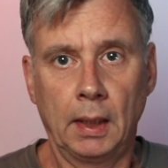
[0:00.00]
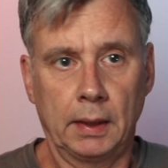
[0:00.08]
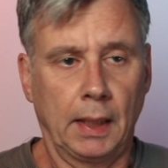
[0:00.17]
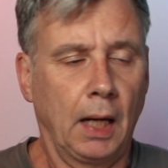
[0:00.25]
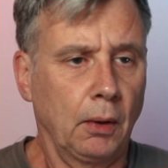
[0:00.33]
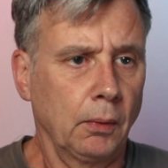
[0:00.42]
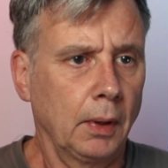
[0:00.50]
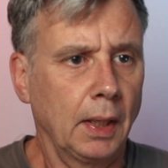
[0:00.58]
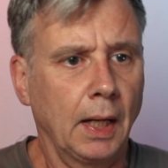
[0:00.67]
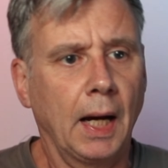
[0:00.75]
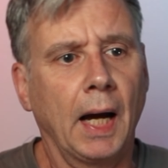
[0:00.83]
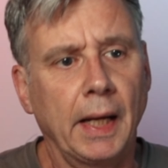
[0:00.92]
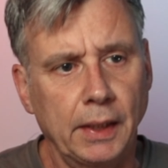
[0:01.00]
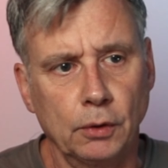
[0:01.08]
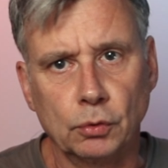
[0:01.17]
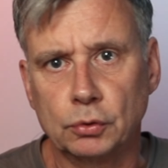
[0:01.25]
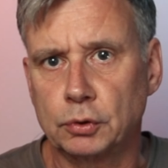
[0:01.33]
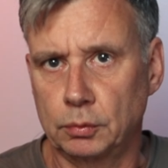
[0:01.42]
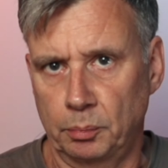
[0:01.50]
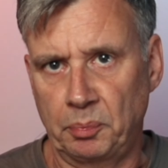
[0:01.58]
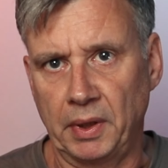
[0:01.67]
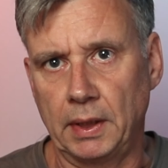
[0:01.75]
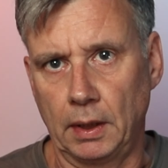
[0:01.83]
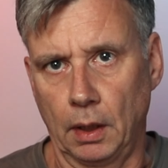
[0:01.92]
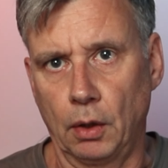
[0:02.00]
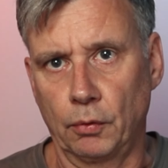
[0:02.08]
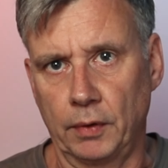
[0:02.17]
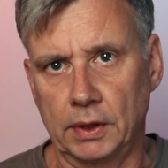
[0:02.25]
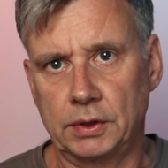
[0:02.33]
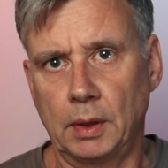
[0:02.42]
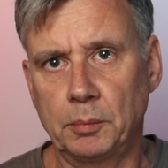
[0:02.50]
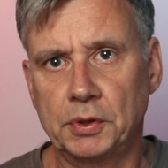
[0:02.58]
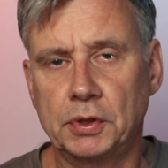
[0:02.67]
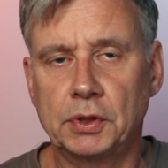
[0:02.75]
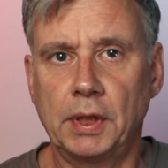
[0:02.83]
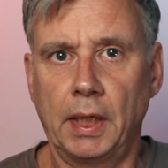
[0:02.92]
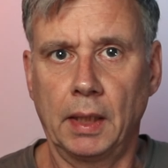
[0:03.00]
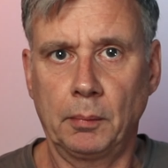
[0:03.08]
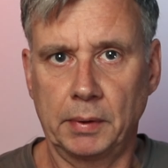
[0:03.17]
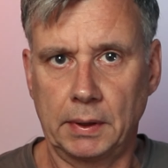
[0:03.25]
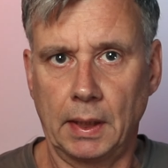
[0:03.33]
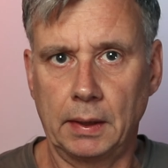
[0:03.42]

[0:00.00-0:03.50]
Now, I use pretty low-res images here, but